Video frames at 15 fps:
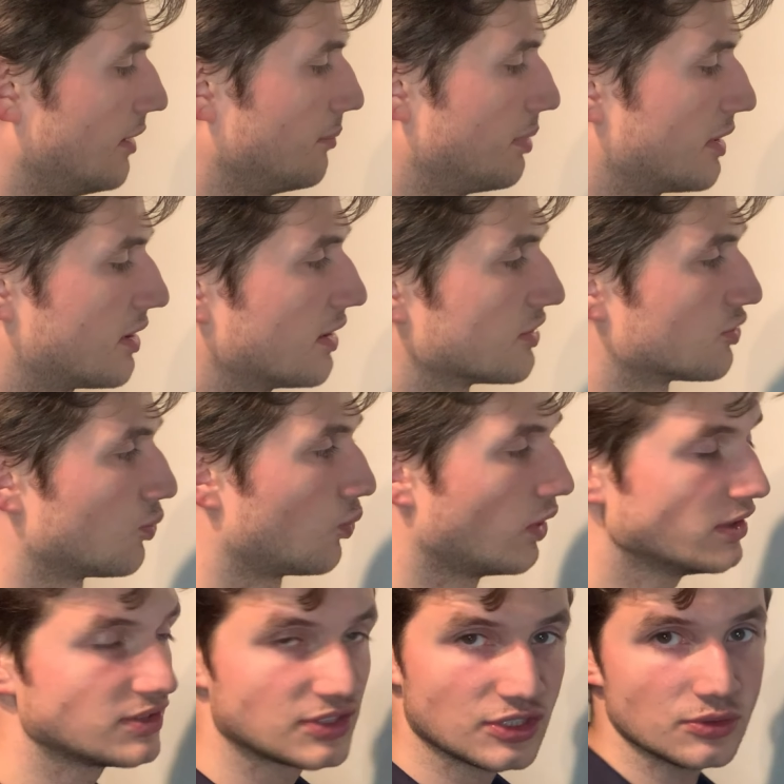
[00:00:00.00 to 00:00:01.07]
because
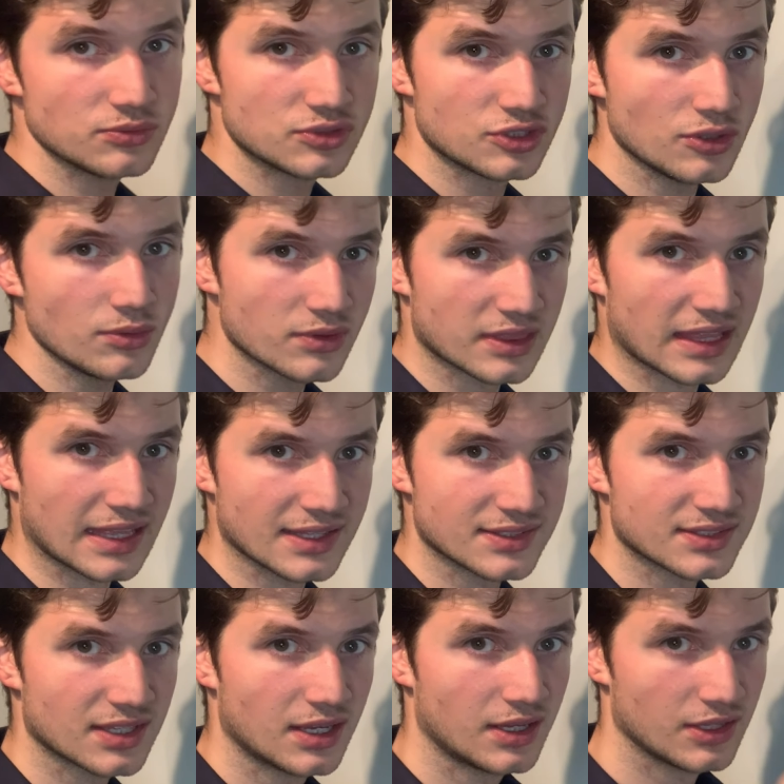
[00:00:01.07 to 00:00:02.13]
once you do this,